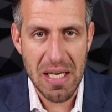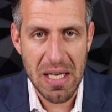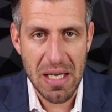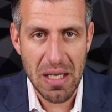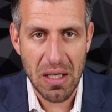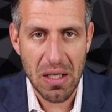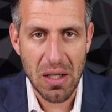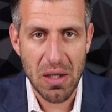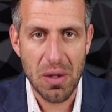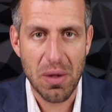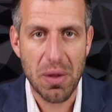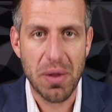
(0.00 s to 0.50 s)

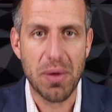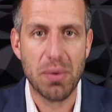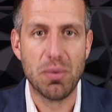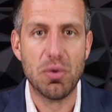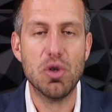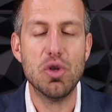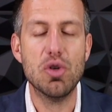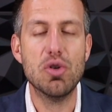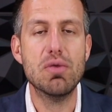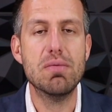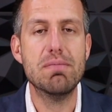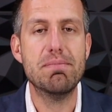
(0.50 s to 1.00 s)
Inc.,
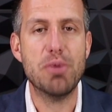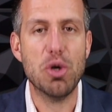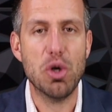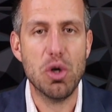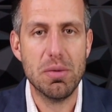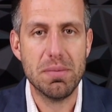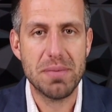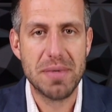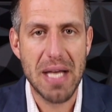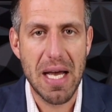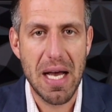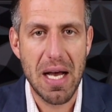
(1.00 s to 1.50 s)
through
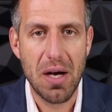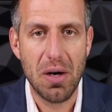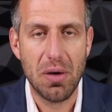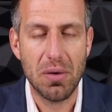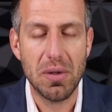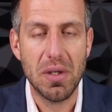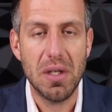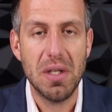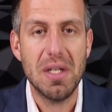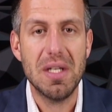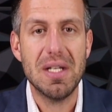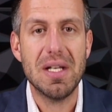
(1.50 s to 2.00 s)

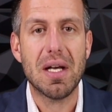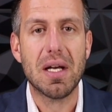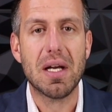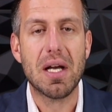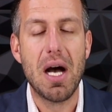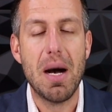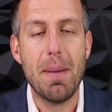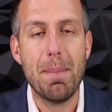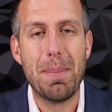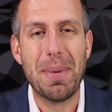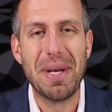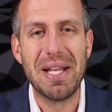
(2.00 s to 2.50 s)
Boomtown,
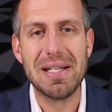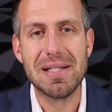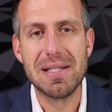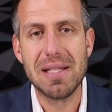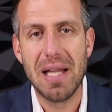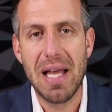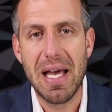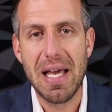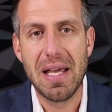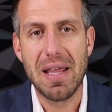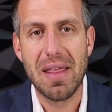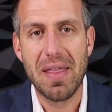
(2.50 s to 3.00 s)
companies
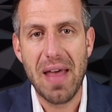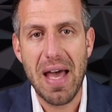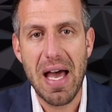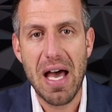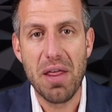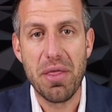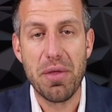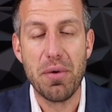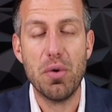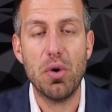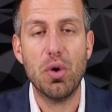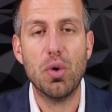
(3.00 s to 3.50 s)
like
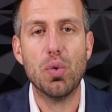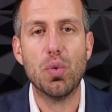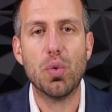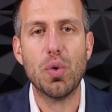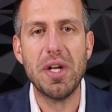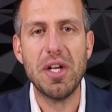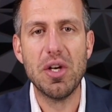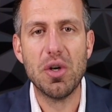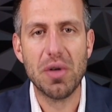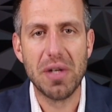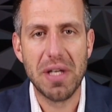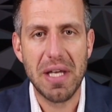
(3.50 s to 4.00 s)
that, through
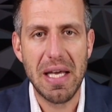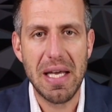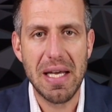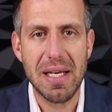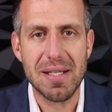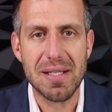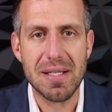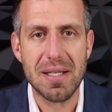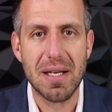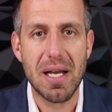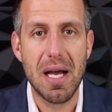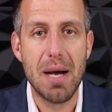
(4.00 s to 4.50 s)
Real
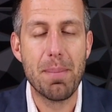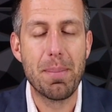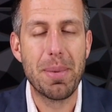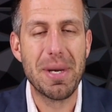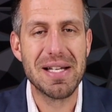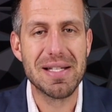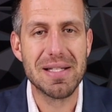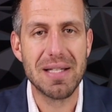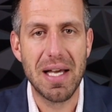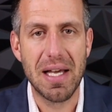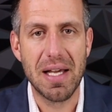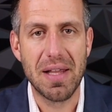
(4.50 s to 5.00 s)
Geeks,
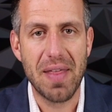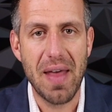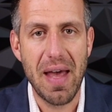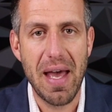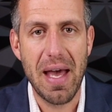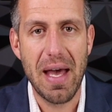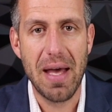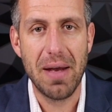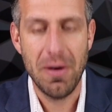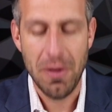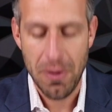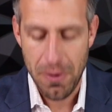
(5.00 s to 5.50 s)
companies like
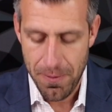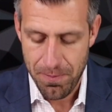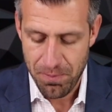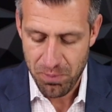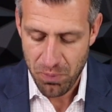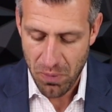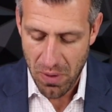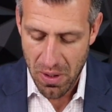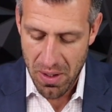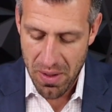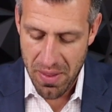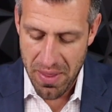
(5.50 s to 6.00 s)
that.
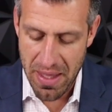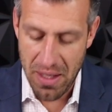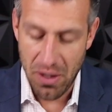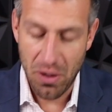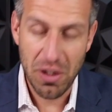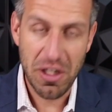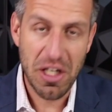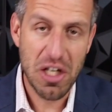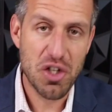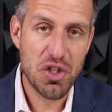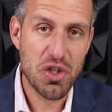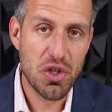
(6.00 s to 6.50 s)

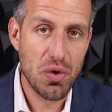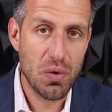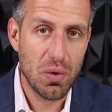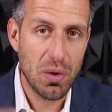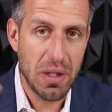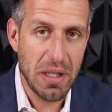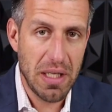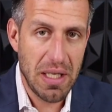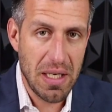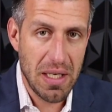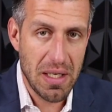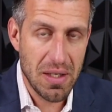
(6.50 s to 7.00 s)
They'll get you
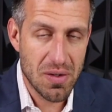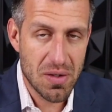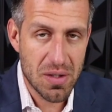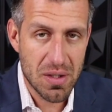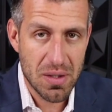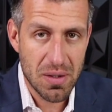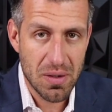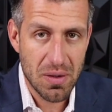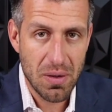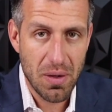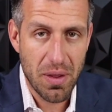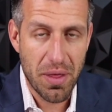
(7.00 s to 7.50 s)

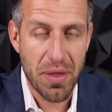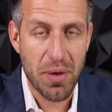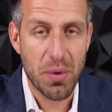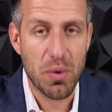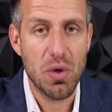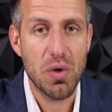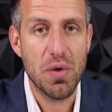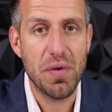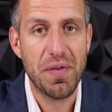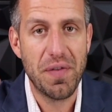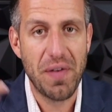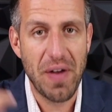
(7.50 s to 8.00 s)
leads
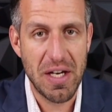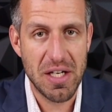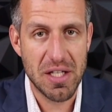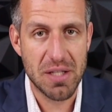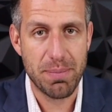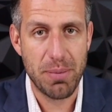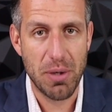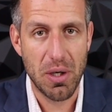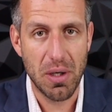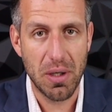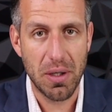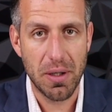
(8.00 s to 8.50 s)
through
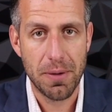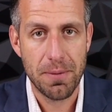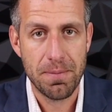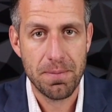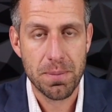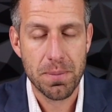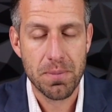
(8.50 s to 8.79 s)
Facebook